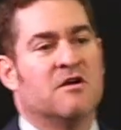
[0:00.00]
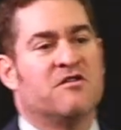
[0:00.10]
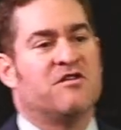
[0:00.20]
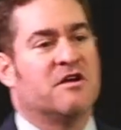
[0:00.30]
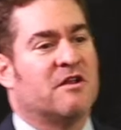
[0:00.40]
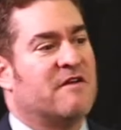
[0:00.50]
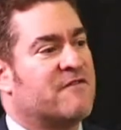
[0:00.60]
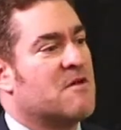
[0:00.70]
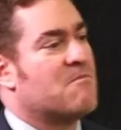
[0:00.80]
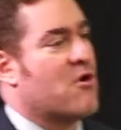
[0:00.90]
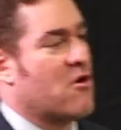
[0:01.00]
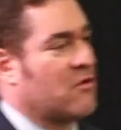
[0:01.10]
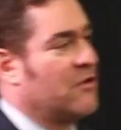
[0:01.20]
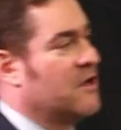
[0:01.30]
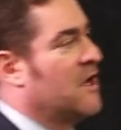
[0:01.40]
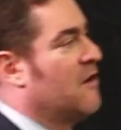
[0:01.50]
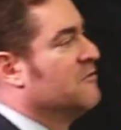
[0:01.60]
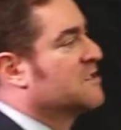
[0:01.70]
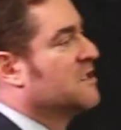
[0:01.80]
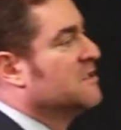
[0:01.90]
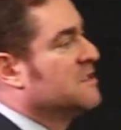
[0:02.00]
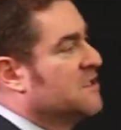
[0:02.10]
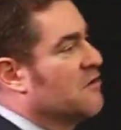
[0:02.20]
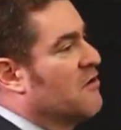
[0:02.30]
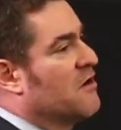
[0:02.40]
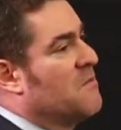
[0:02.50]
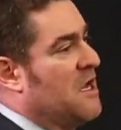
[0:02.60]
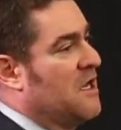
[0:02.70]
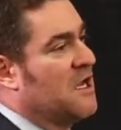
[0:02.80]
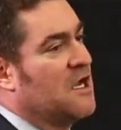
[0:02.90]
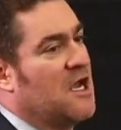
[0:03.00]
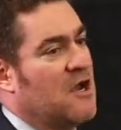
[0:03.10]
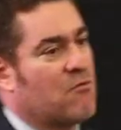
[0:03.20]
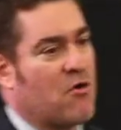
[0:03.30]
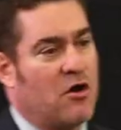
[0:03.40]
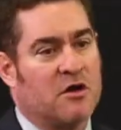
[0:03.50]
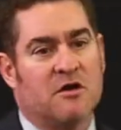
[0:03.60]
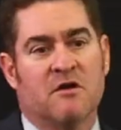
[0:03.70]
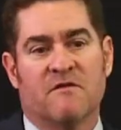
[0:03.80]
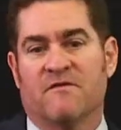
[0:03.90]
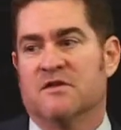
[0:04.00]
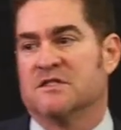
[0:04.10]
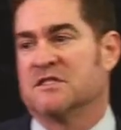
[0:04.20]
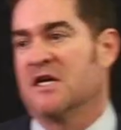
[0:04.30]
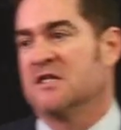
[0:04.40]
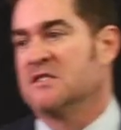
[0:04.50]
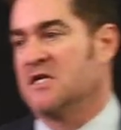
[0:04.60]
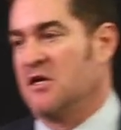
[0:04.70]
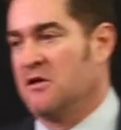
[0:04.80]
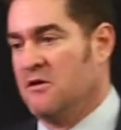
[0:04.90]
She lived in Berkeley and was considering making a run for the state senate.